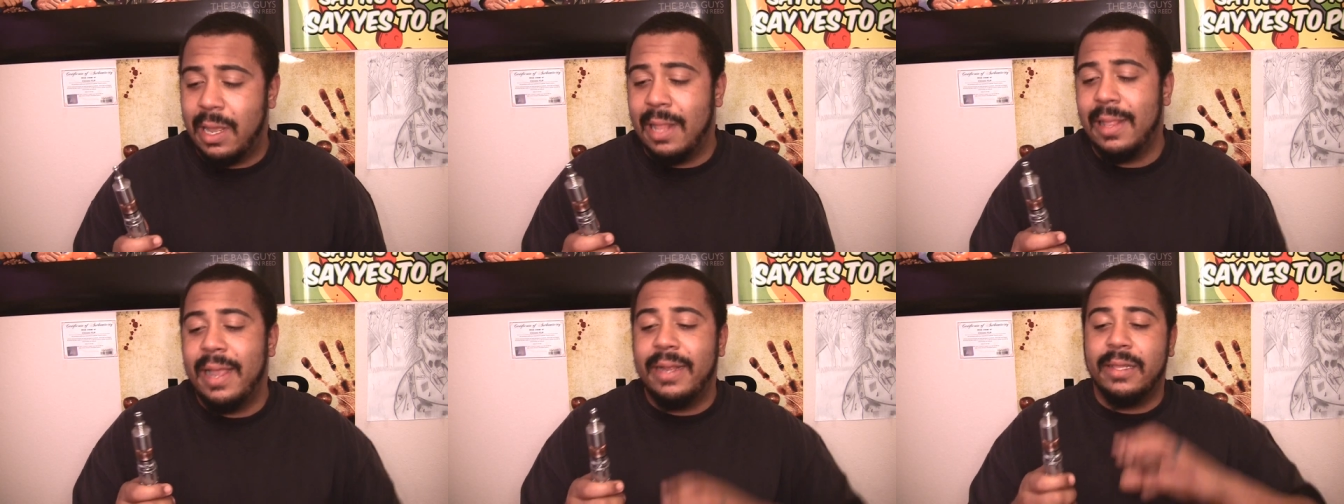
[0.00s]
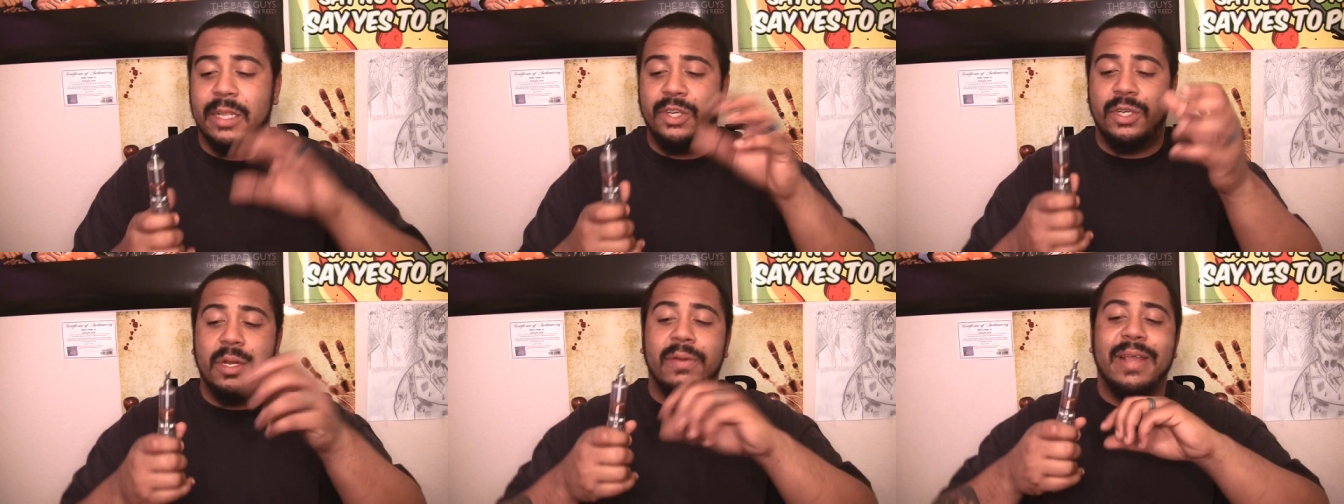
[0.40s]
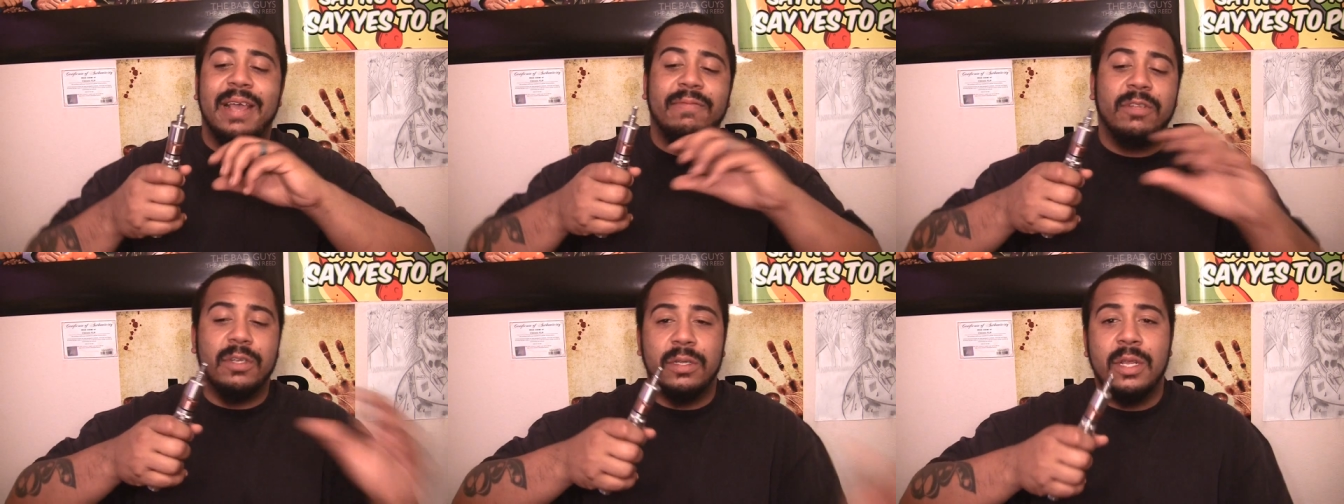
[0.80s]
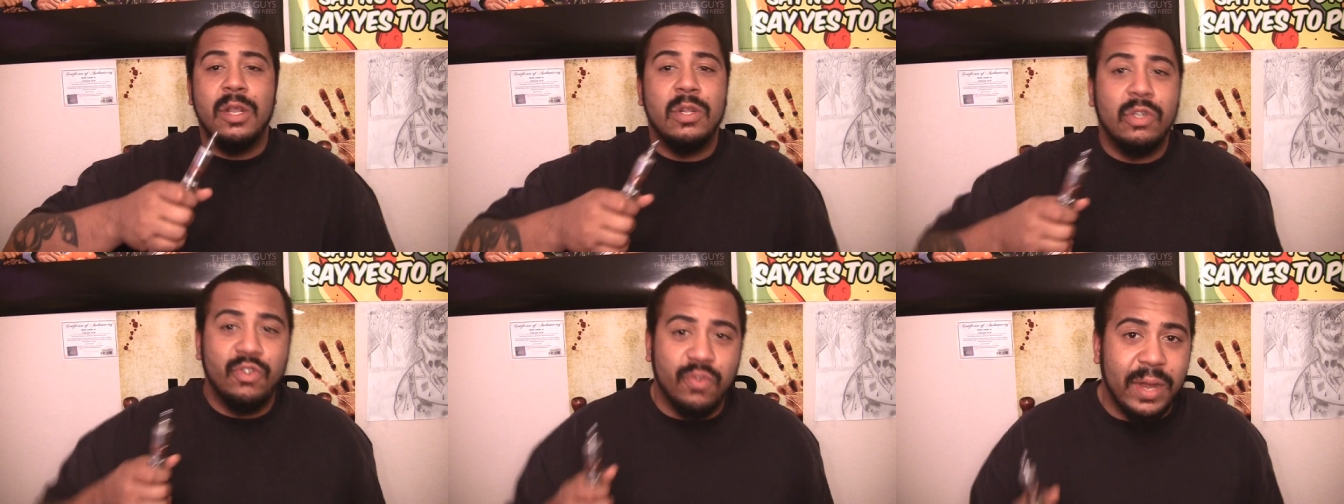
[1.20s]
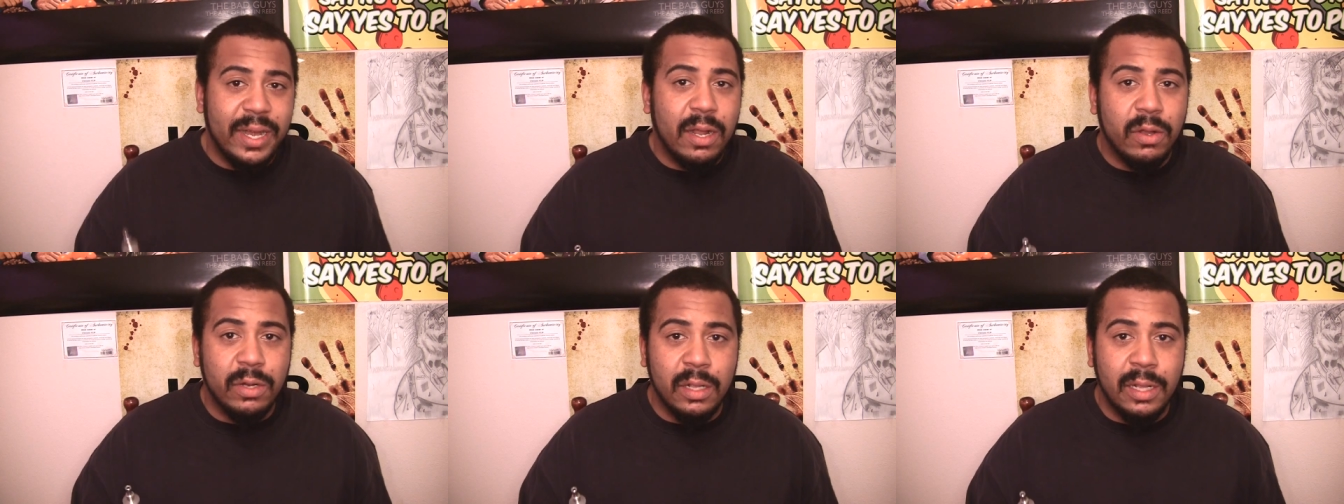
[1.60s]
I like that you don't have to drain all your